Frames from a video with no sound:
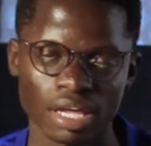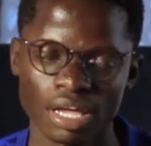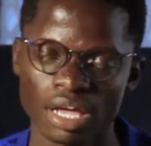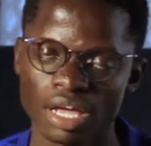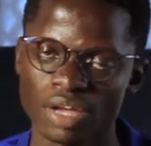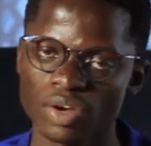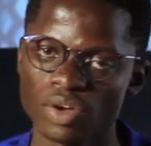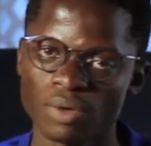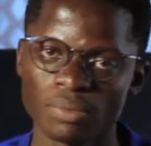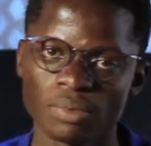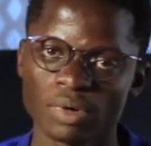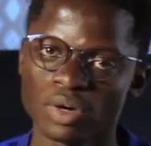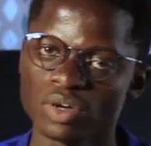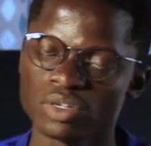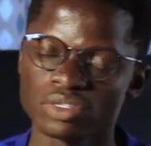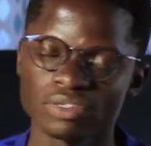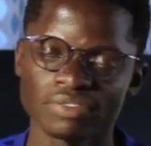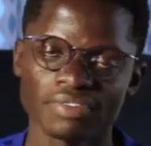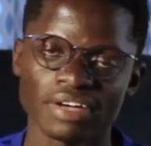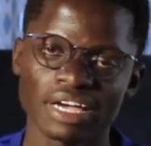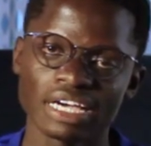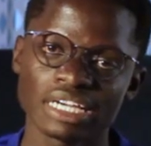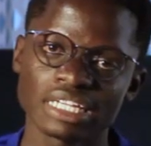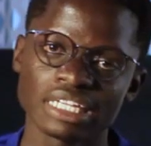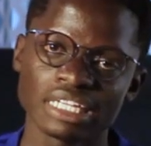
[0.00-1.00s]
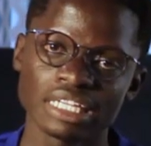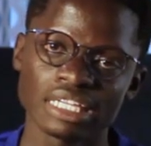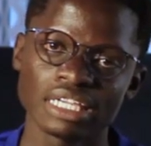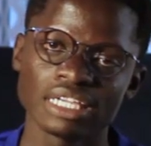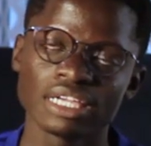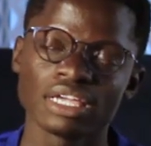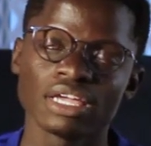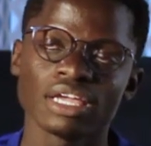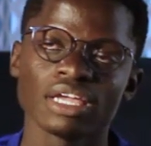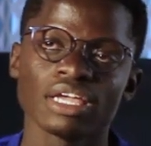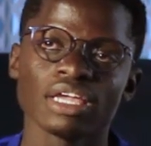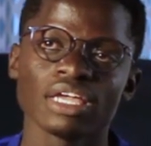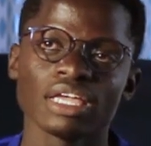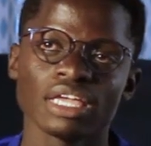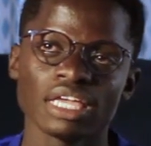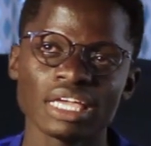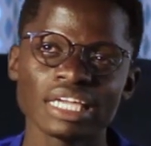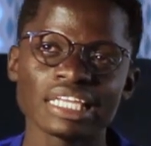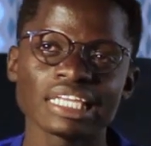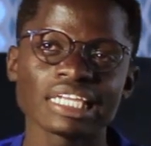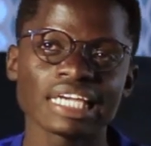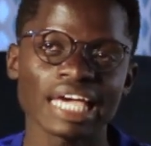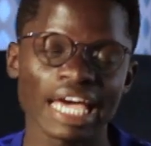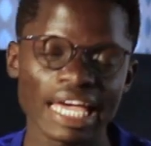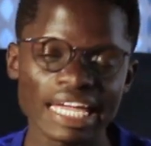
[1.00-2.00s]
Not because of acne.
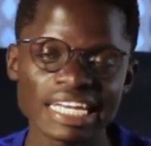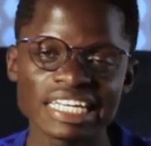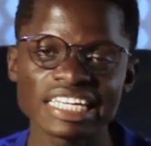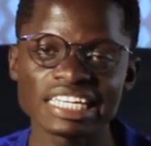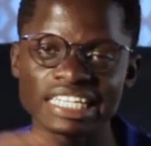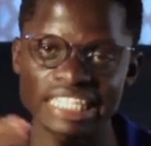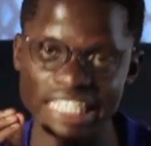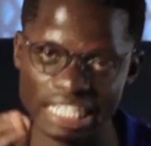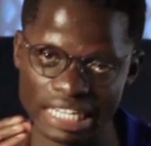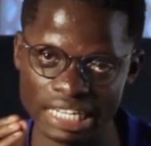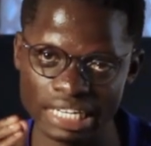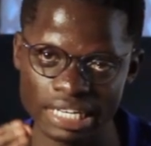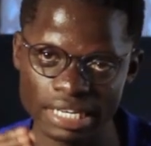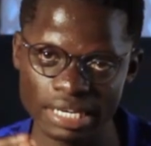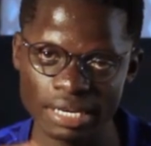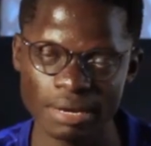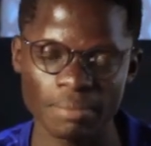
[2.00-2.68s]
It kind of did,